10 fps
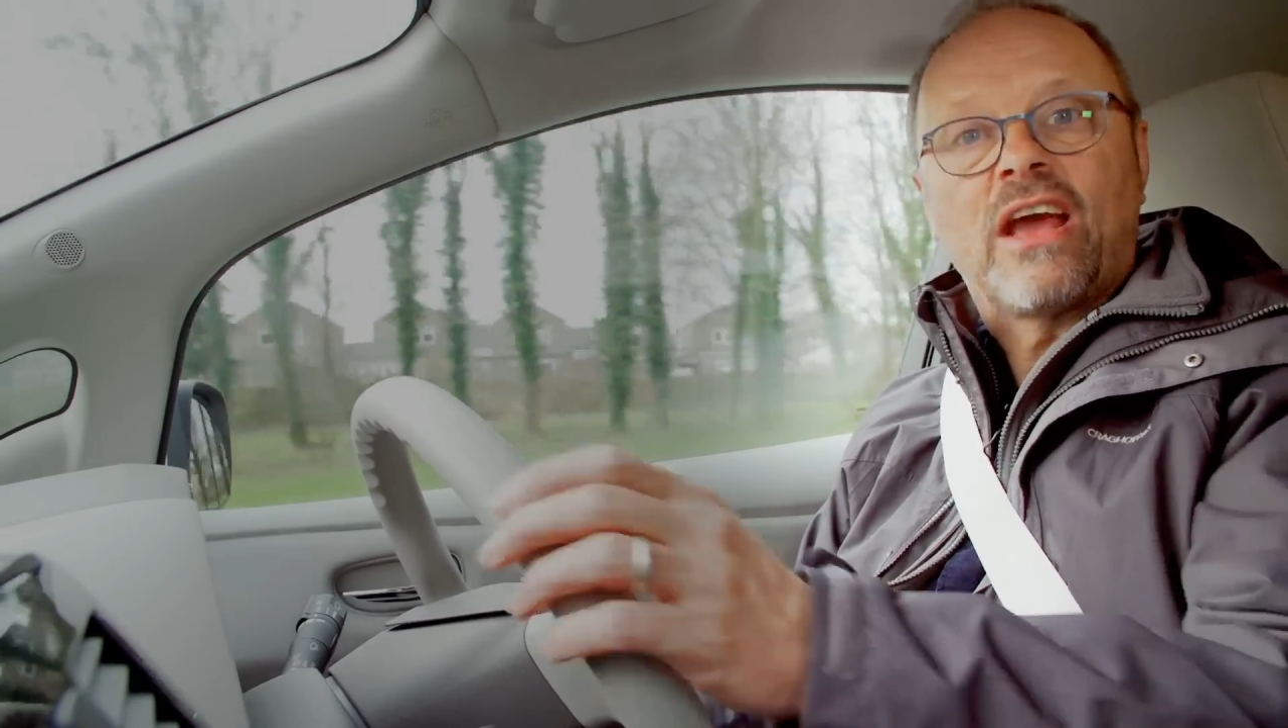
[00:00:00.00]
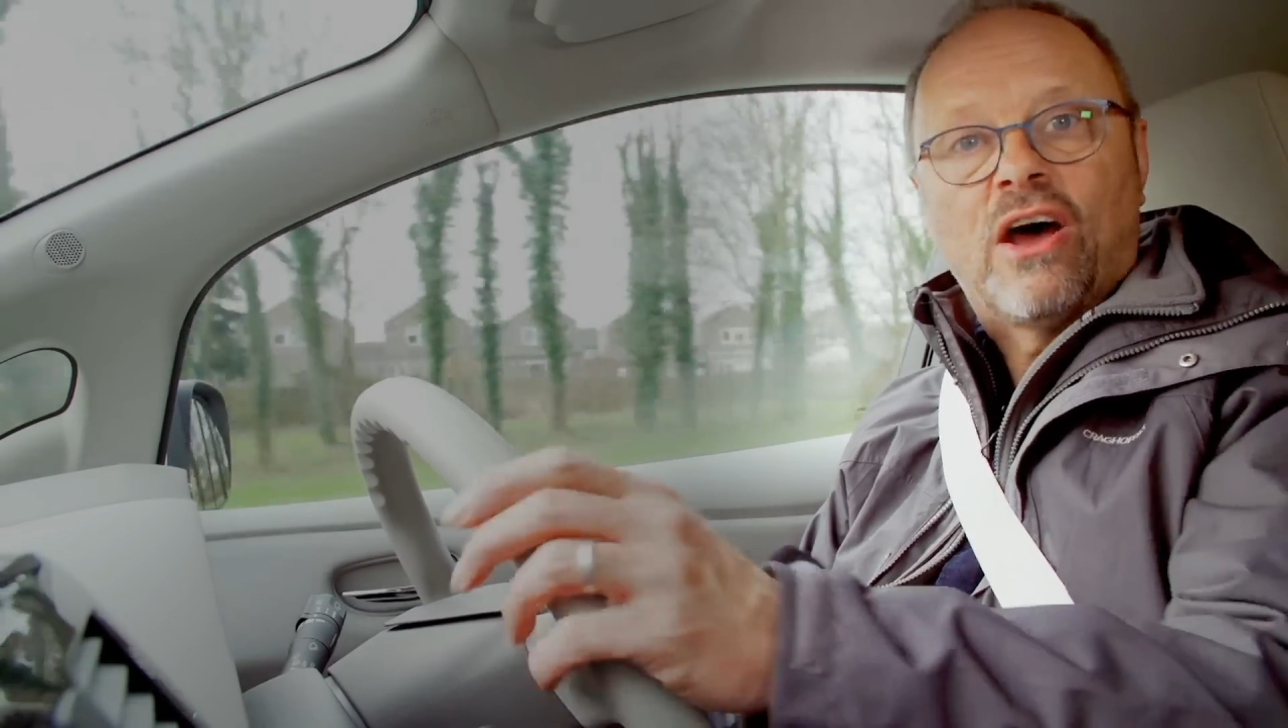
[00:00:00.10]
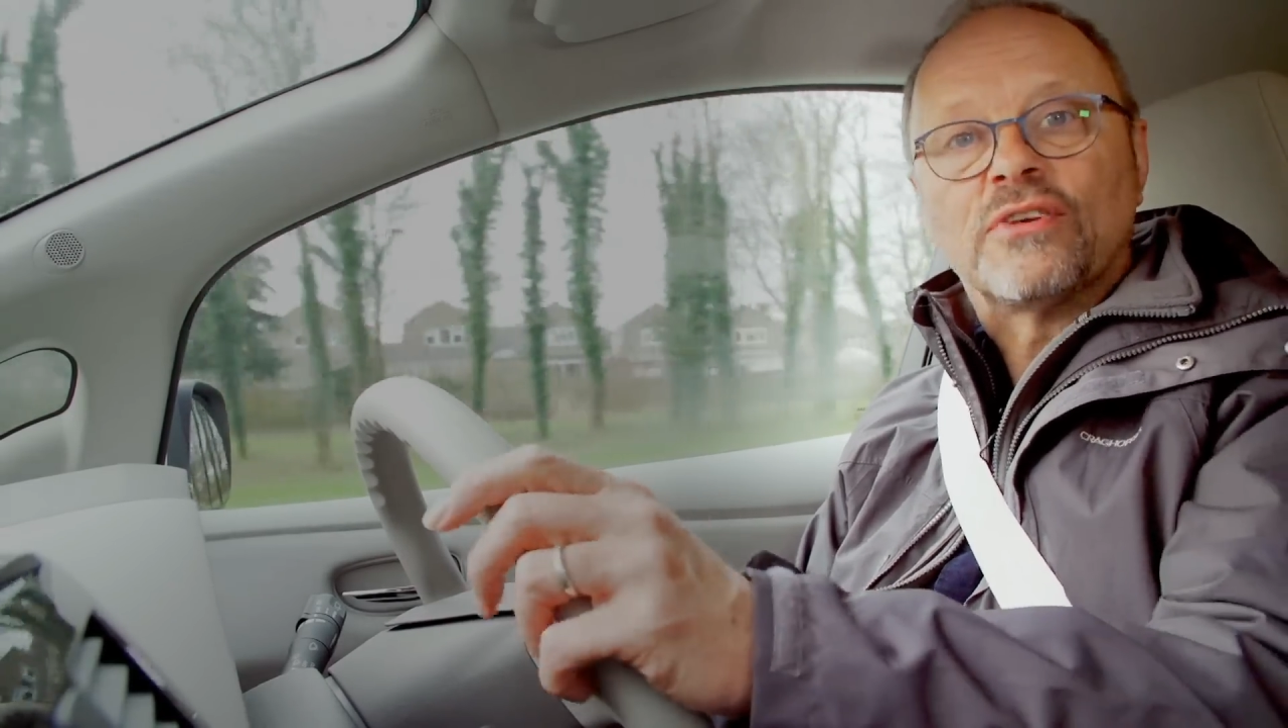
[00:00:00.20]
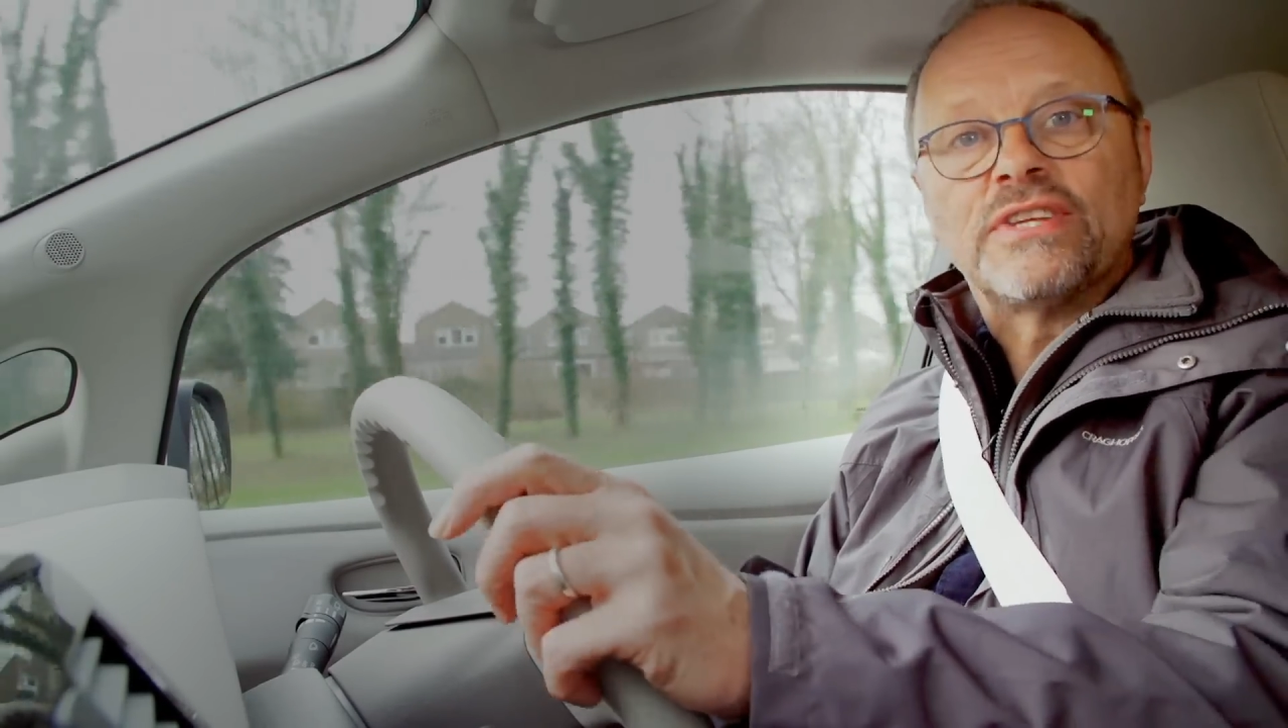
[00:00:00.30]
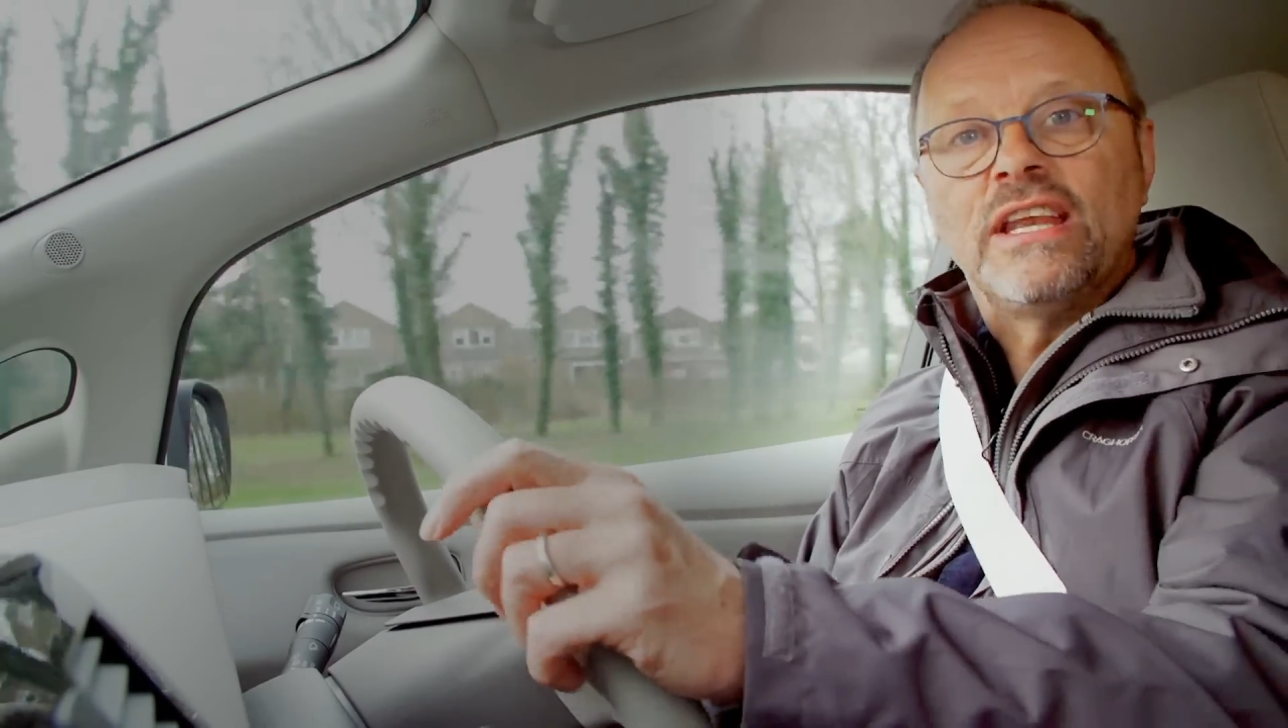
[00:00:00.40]

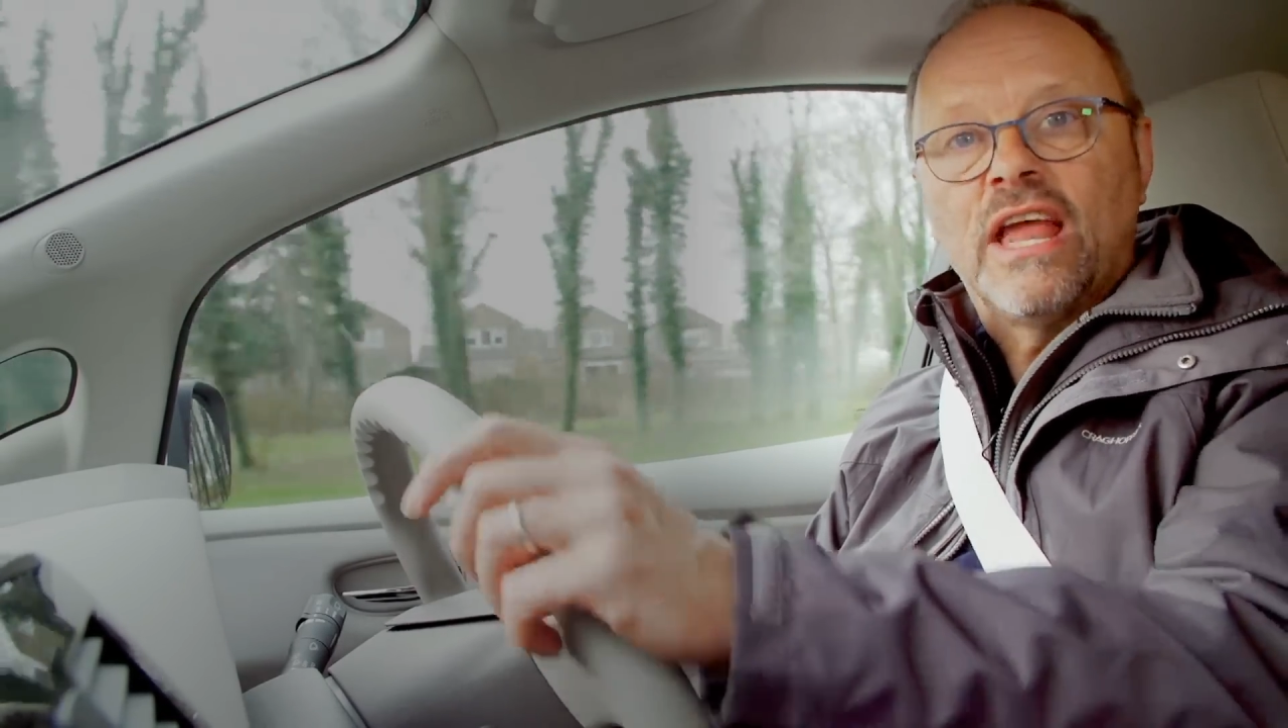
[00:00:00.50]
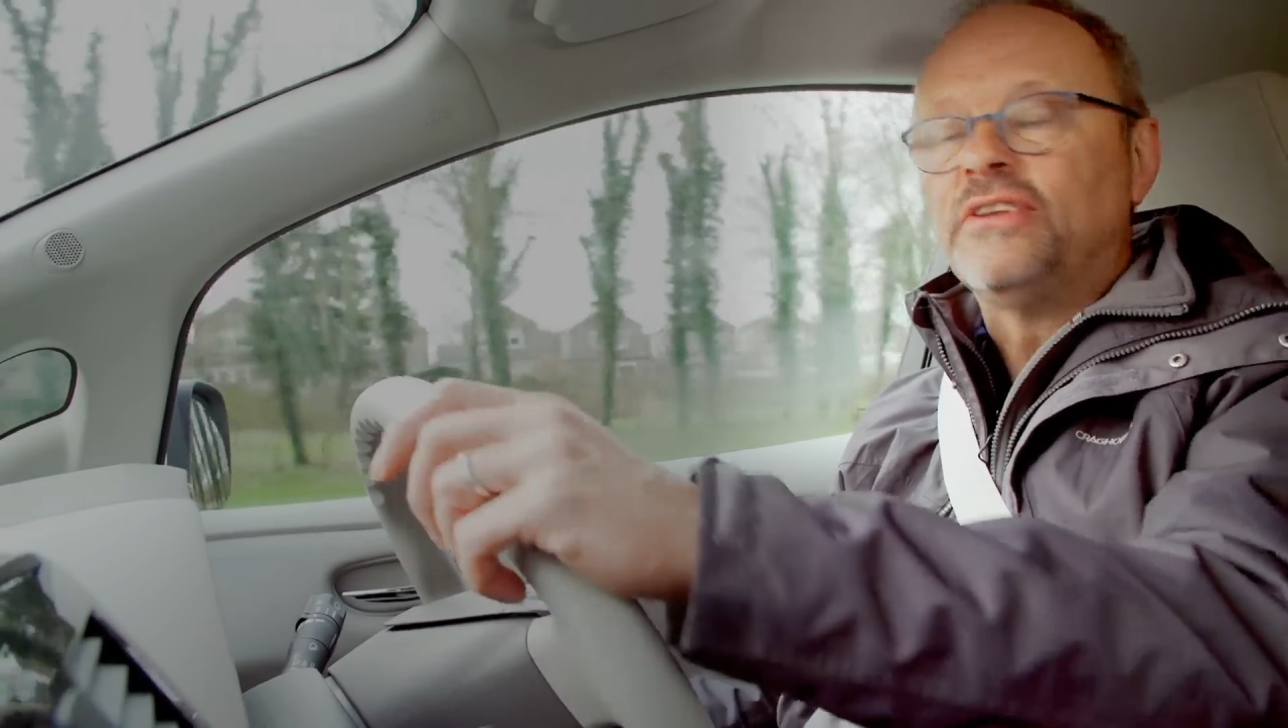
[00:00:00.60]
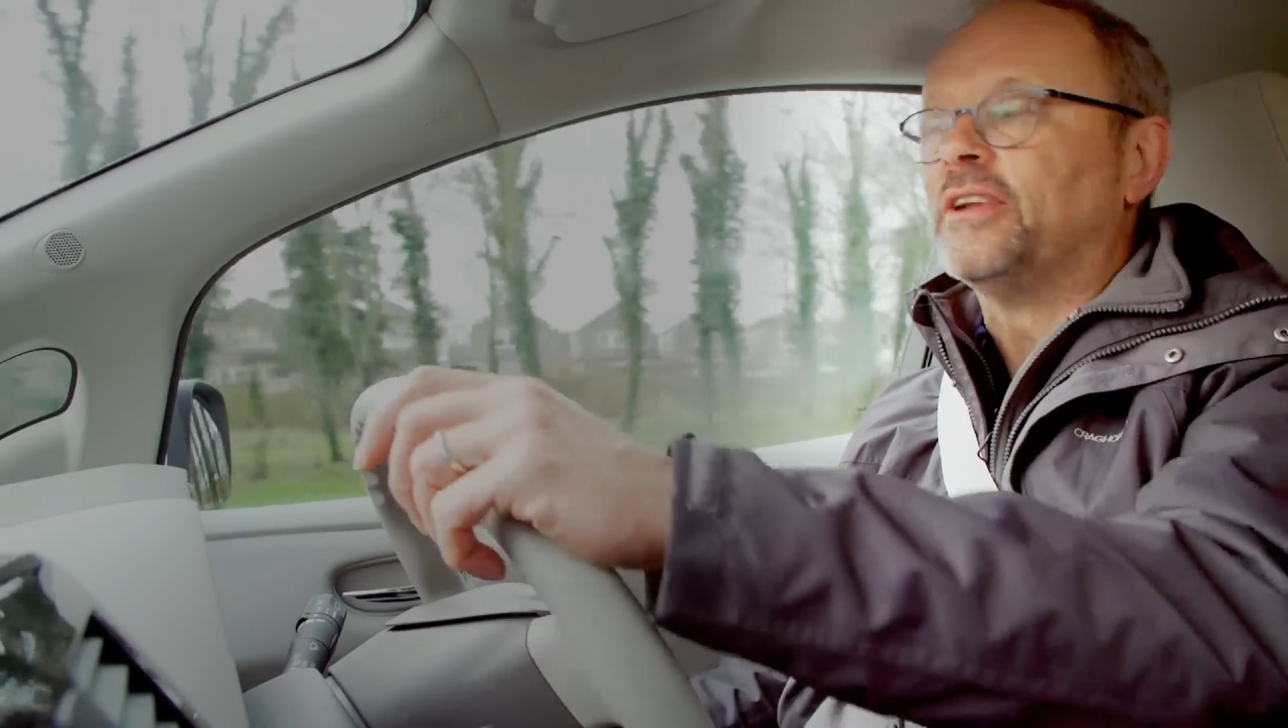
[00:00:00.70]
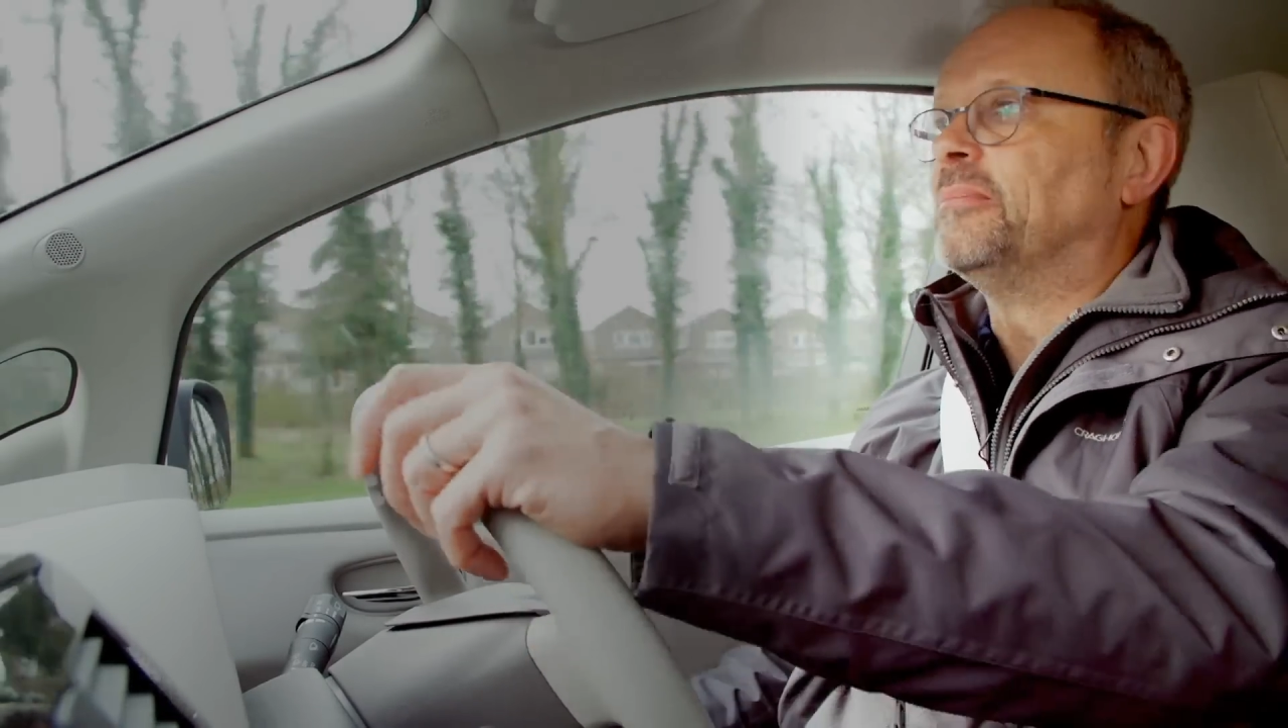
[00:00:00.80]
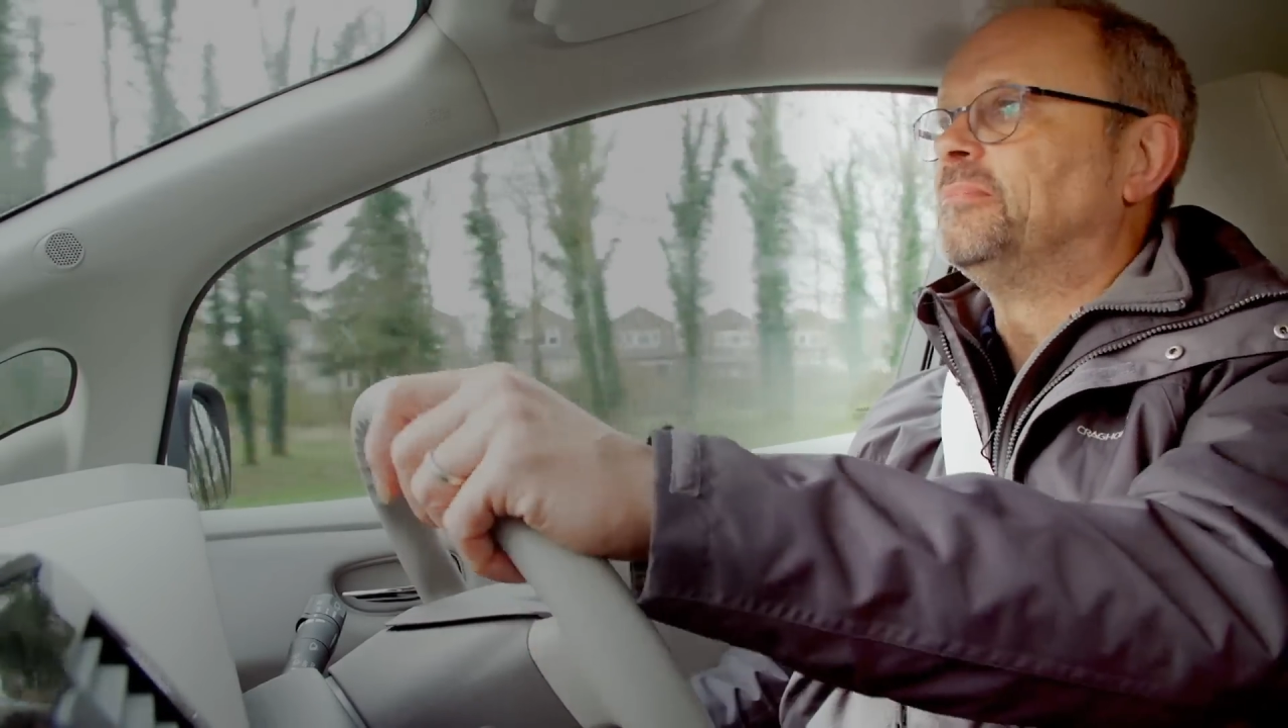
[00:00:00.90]
cars in
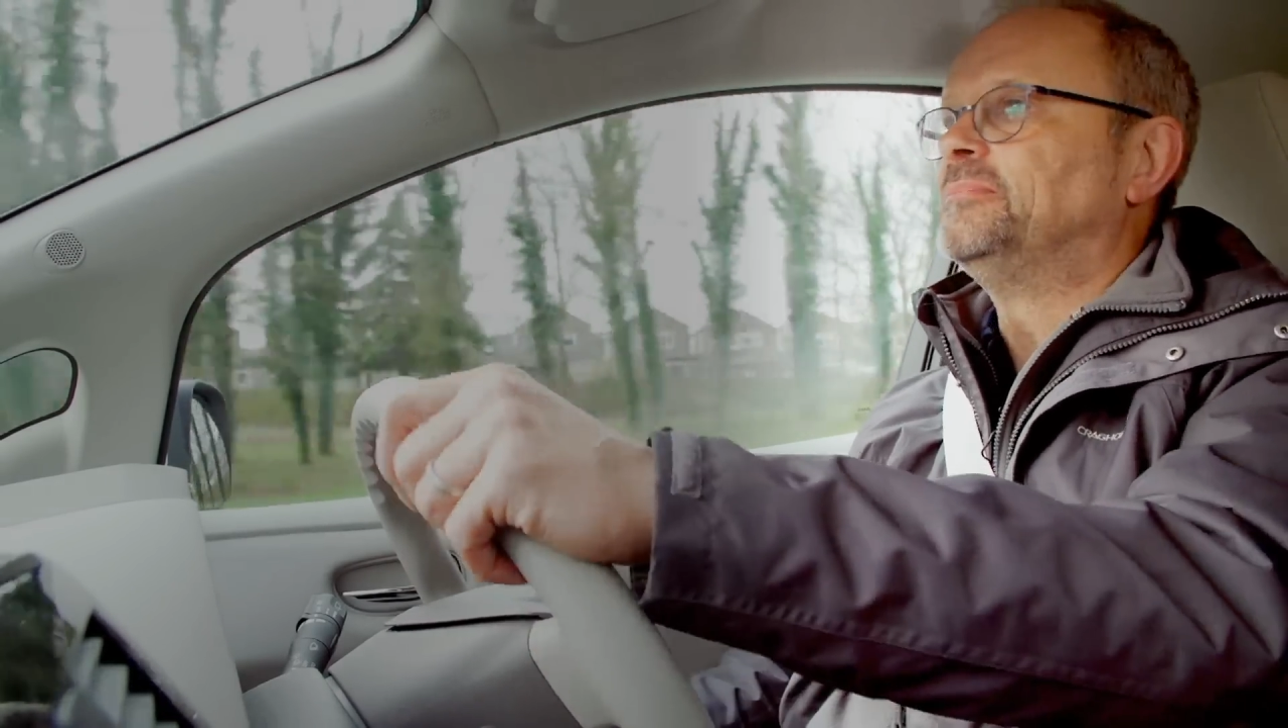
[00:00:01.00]
London.